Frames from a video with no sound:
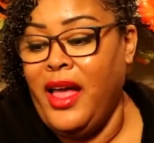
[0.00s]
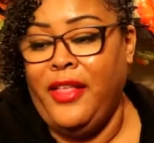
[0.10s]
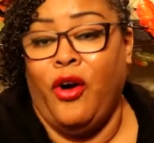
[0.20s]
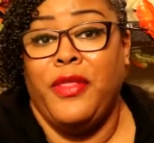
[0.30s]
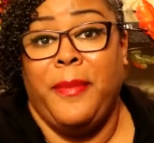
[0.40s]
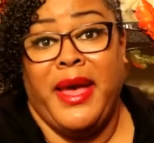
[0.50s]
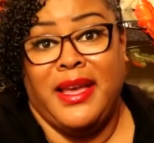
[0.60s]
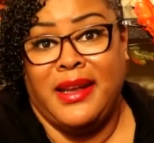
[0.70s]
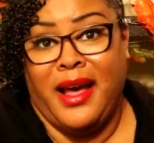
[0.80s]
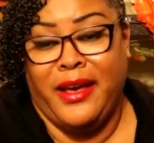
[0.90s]
and on the
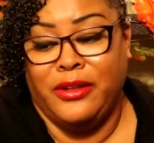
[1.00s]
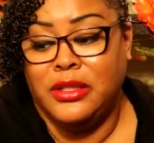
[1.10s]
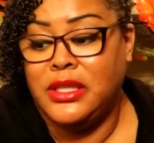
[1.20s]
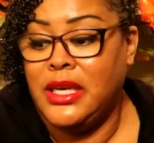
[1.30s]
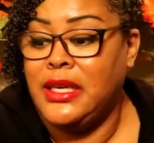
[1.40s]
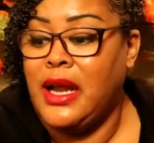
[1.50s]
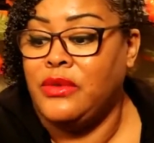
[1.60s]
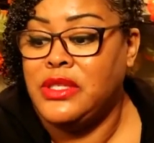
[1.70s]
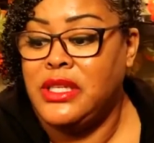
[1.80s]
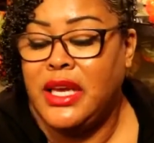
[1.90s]
baking aisle. And I
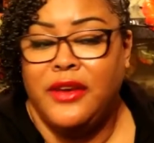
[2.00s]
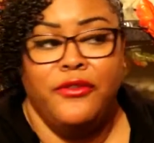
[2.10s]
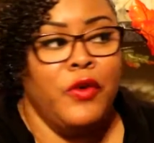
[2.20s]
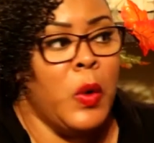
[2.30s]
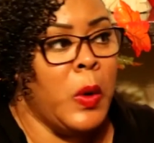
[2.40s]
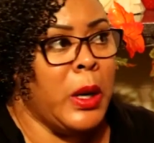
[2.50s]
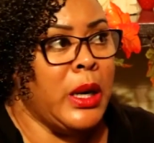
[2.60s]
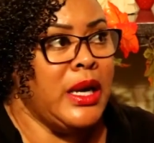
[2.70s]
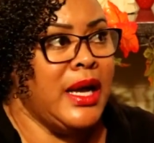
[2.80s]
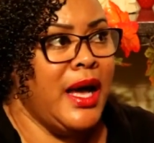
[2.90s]
was looking
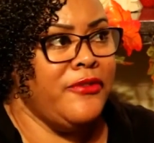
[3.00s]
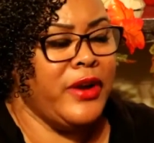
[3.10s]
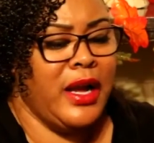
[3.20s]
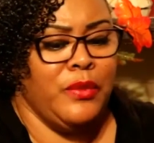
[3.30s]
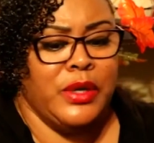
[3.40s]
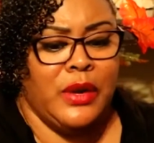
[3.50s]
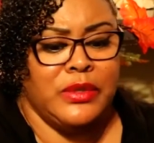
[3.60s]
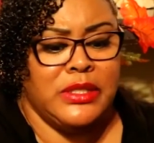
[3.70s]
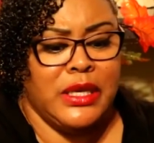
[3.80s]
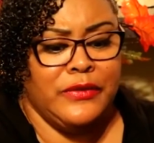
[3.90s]
for, I forgot what I
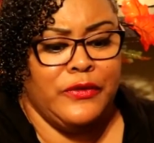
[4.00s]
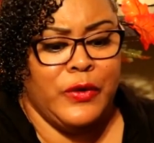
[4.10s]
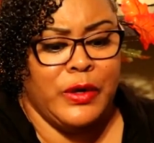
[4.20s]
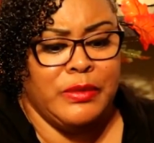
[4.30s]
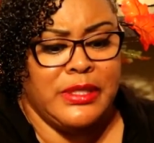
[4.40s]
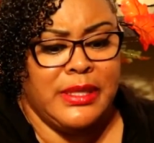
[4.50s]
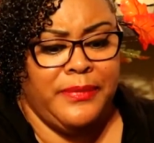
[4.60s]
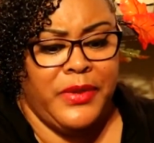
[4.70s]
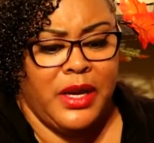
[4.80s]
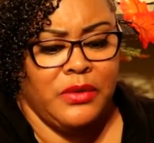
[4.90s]
was looking for. It was
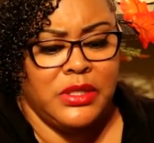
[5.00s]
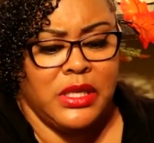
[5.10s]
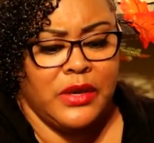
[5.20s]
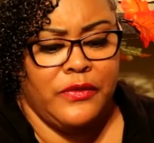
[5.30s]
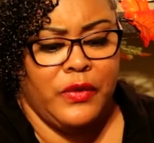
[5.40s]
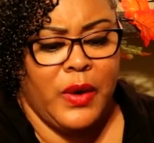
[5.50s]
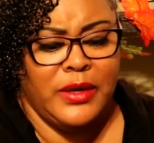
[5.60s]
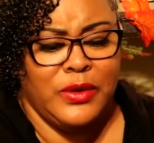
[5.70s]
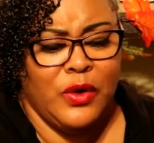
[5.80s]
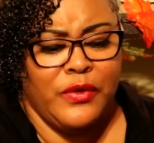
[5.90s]
something I was looking for. I
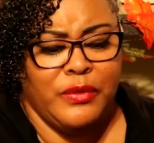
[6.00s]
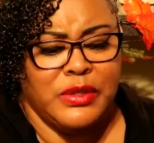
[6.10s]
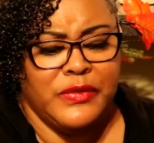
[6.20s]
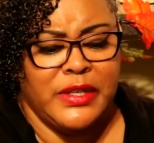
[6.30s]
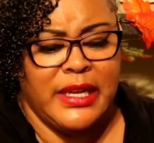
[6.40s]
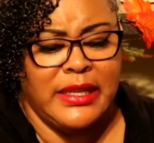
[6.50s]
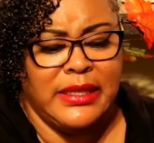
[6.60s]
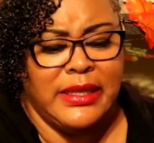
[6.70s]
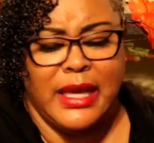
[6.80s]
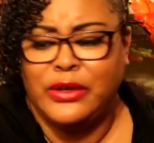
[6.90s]
don't know if it was
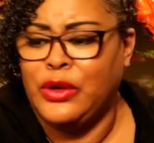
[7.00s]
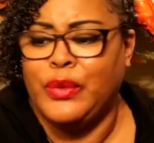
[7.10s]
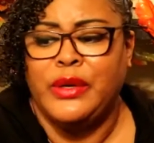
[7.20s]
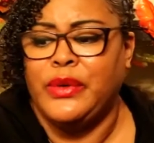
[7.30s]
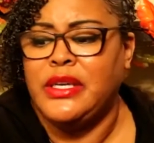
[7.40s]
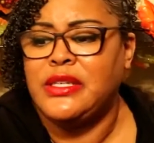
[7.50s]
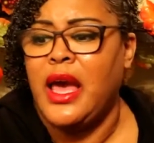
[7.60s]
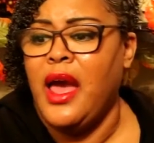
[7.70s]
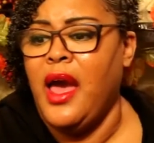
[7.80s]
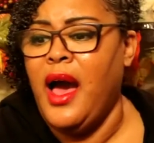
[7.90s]
vanilla. I don't know what it was.
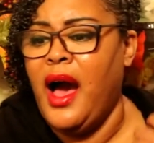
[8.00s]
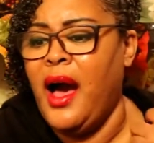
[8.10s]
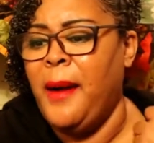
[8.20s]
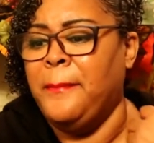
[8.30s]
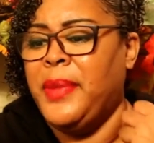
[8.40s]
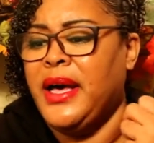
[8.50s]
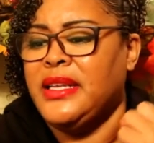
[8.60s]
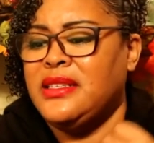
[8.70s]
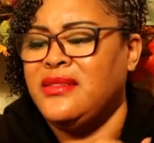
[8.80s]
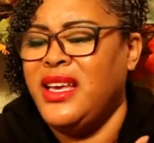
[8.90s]
Um,
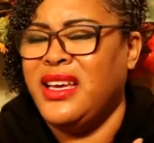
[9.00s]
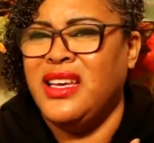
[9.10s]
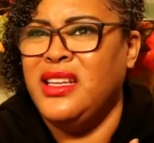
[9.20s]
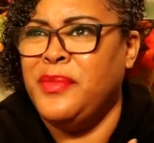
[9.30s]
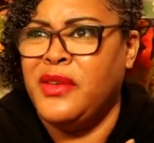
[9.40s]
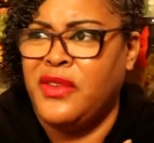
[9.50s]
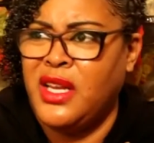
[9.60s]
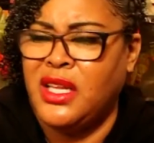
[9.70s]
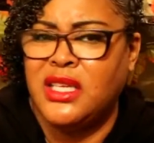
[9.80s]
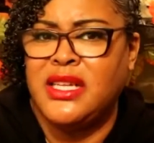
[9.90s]
but it couldn't have been
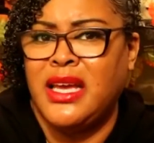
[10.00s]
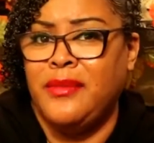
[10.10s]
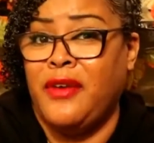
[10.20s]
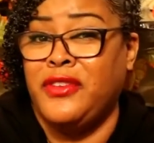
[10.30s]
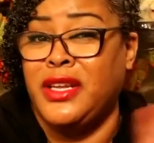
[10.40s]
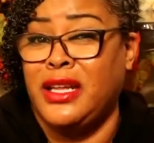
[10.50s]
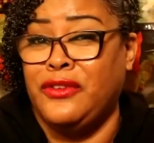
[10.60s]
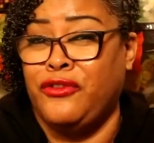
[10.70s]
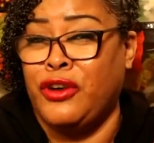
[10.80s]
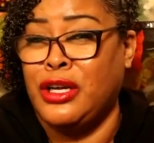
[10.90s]
vanilla because I get my
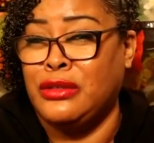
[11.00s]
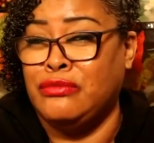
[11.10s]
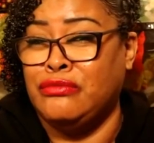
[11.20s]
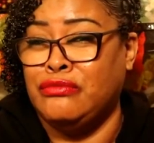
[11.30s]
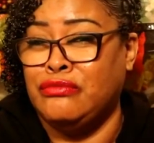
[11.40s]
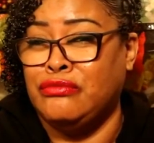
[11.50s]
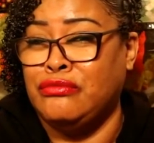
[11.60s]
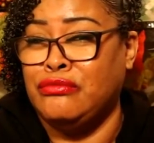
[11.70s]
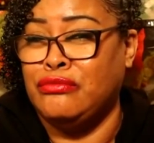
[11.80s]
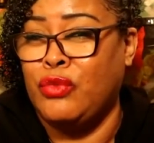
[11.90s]
vanilla
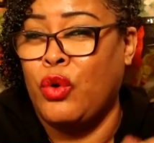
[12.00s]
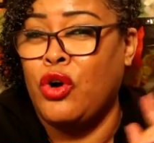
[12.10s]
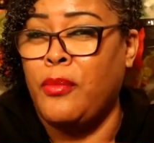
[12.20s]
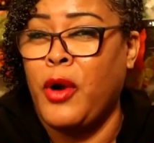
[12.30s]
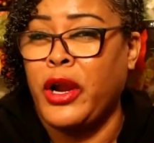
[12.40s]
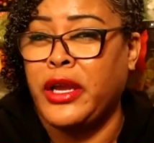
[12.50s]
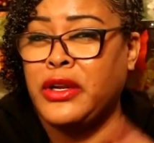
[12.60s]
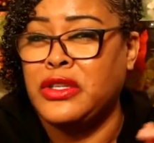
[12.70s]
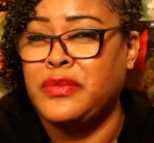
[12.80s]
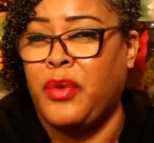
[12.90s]
from World
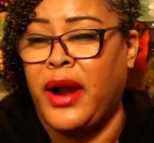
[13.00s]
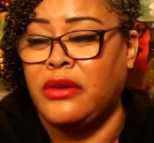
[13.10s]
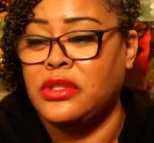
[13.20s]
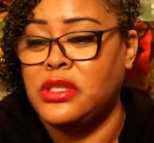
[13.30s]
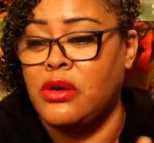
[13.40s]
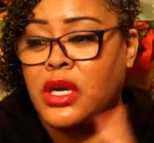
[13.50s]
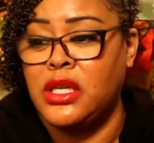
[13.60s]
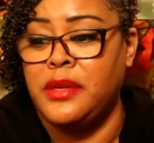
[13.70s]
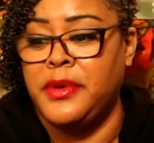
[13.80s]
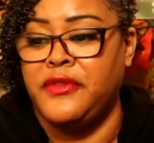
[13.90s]
Market or Sprout. So it
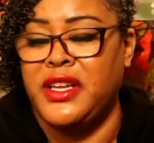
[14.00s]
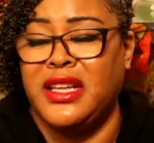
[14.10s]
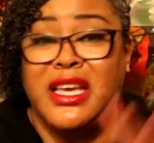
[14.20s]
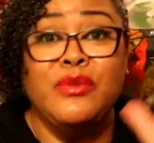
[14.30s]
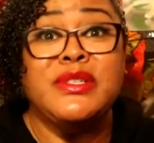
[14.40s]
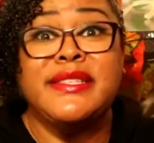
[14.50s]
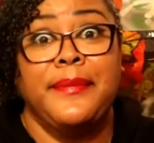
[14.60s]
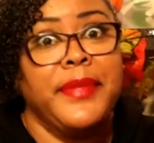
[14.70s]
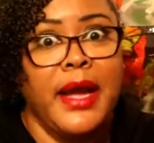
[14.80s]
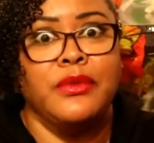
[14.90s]
couldn't have been vanilla. It was
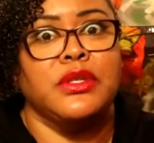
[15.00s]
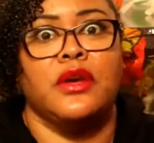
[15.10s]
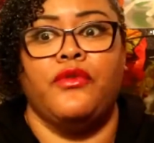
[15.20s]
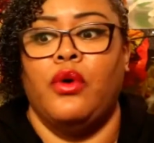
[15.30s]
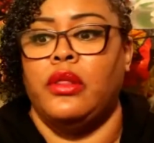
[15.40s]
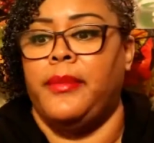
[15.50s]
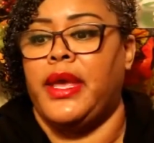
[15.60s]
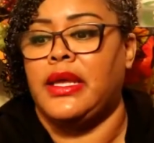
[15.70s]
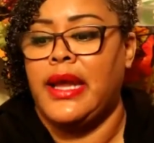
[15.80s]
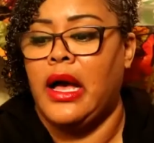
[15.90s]
something I was looking for in the
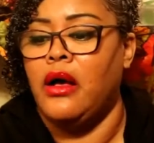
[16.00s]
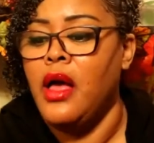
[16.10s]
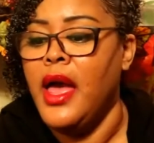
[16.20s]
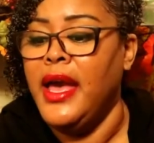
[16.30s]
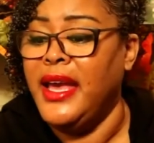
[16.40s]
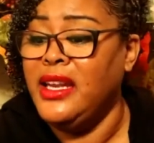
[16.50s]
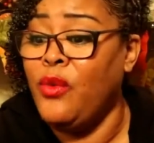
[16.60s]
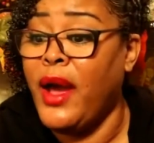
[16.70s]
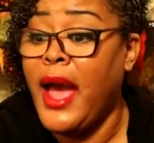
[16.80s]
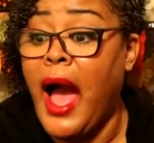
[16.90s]
baking aisle.
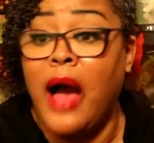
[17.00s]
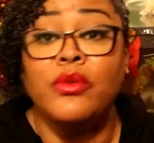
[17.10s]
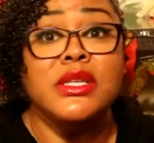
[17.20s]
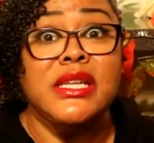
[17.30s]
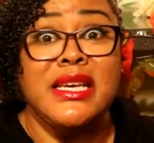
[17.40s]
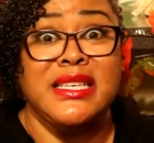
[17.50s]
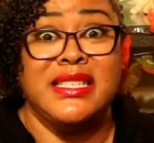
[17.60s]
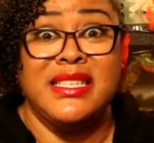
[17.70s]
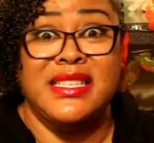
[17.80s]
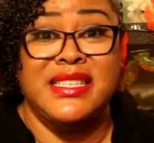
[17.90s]
Anyway, I was
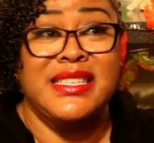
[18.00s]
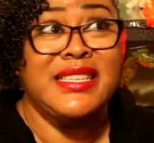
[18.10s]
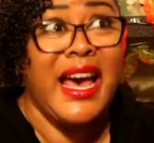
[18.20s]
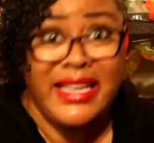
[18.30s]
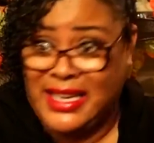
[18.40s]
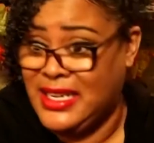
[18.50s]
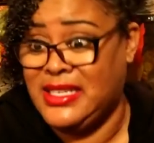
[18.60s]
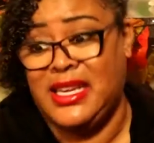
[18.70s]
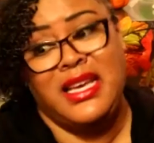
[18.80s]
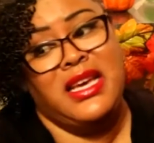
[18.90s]

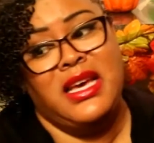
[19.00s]
excited